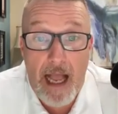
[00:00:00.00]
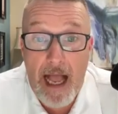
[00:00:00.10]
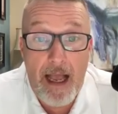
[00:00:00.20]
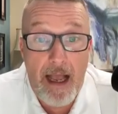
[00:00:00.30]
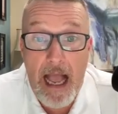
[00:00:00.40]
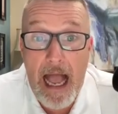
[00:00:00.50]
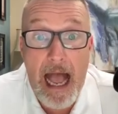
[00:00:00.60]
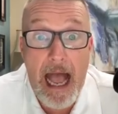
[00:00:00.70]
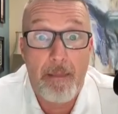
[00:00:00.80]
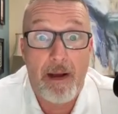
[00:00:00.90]
I yeah,
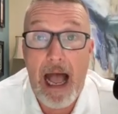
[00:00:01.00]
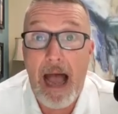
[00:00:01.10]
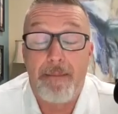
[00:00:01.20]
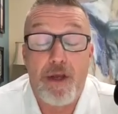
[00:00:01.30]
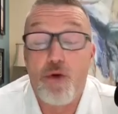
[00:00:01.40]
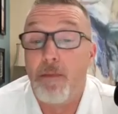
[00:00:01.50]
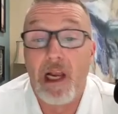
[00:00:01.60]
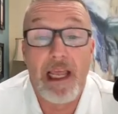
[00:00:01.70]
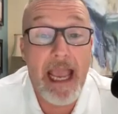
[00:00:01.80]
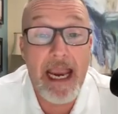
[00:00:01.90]
i I'm
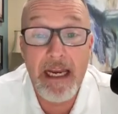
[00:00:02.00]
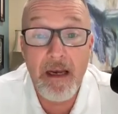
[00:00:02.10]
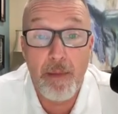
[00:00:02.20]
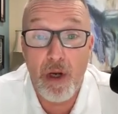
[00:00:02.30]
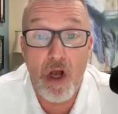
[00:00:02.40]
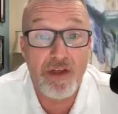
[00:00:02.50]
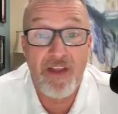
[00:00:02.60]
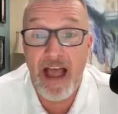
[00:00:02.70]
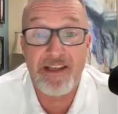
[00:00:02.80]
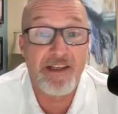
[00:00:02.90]
humiliated because
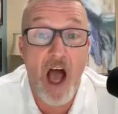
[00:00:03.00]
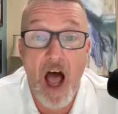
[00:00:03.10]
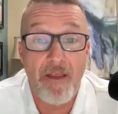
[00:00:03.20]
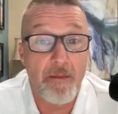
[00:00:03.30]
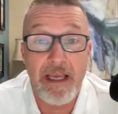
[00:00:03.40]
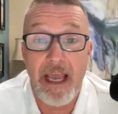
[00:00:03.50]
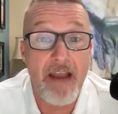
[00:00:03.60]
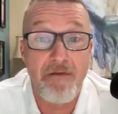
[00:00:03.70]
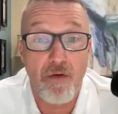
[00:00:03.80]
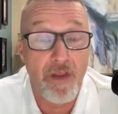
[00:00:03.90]
that's not the
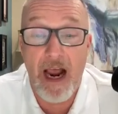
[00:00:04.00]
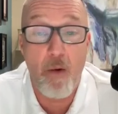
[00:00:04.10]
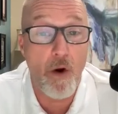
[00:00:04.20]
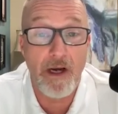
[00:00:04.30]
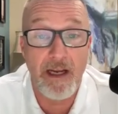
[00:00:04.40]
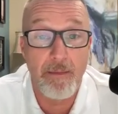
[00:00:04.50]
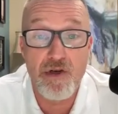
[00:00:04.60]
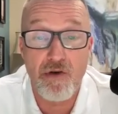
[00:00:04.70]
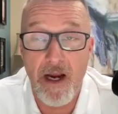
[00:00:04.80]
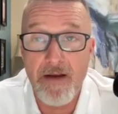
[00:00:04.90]
behavior that I want to
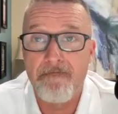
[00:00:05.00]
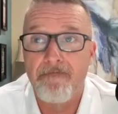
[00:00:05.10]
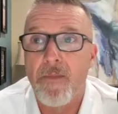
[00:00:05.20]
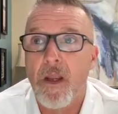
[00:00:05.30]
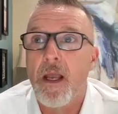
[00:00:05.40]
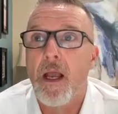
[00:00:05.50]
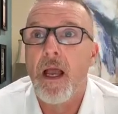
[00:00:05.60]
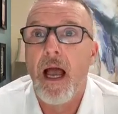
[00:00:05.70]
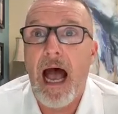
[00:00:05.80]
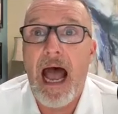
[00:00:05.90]
demonstrate.
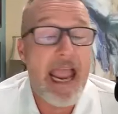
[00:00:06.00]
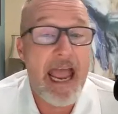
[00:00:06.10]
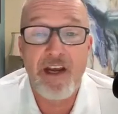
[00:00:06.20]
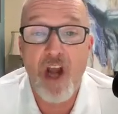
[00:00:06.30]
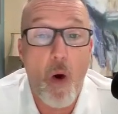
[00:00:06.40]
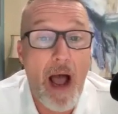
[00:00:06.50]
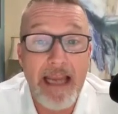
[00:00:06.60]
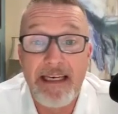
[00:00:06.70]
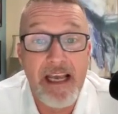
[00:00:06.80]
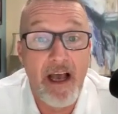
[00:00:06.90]
Right. I had no
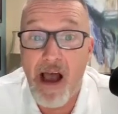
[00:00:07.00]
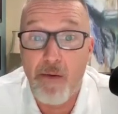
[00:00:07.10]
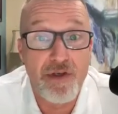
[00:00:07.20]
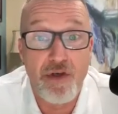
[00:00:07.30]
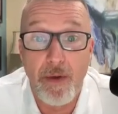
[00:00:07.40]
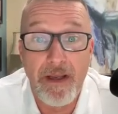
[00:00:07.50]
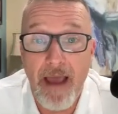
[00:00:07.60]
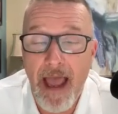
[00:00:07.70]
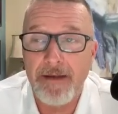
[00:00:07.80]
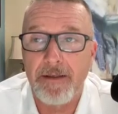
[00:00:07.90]
idea I was doing
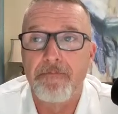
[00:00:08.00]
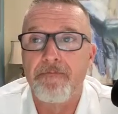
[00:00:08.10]
that.